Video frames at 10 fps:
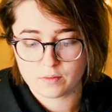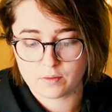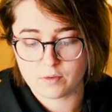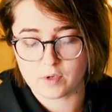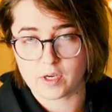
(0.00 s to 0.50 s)

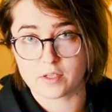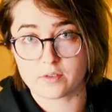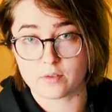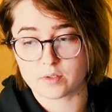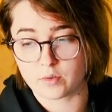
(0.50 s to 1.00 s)
You can
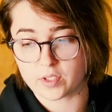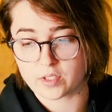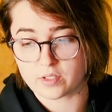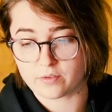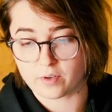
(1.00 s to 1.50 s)
answer those
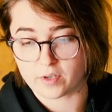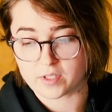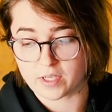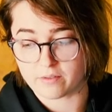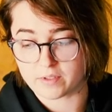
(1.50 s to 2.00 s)
questions for
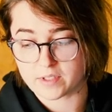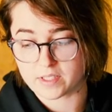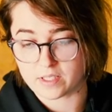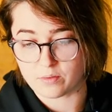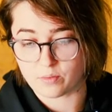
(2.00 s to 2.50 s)
yourself and
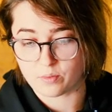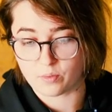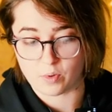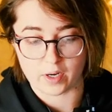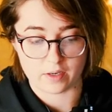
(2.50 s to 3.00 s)
see
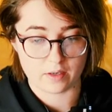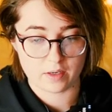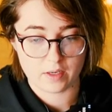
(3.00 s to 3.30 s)
what